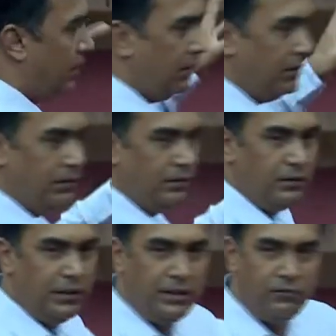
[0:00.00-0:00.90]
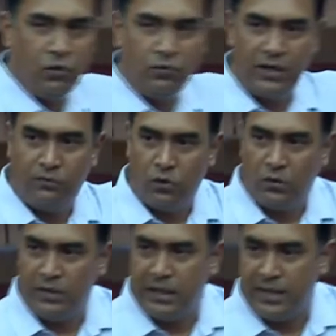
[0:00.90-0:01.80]
a in
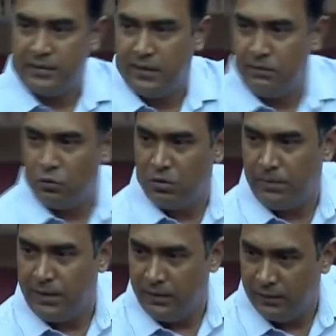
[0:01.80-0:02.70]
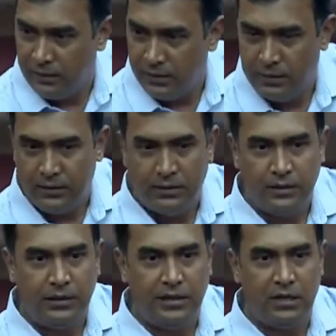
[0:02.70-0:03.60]
454, we attach them to a bead.
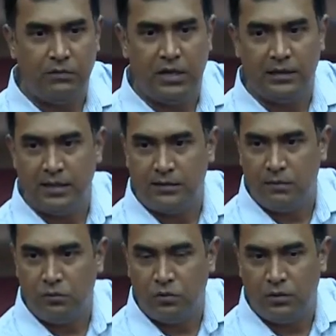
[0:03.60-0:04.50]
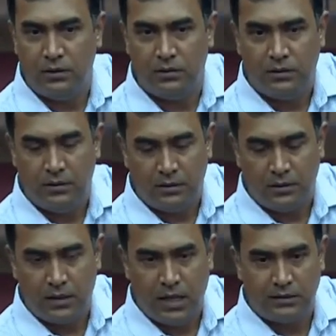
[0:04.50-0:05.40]
Here we attach them to a
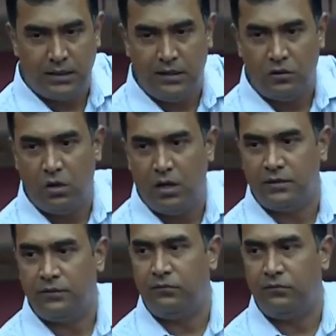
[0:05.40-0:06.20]
glass slide called as a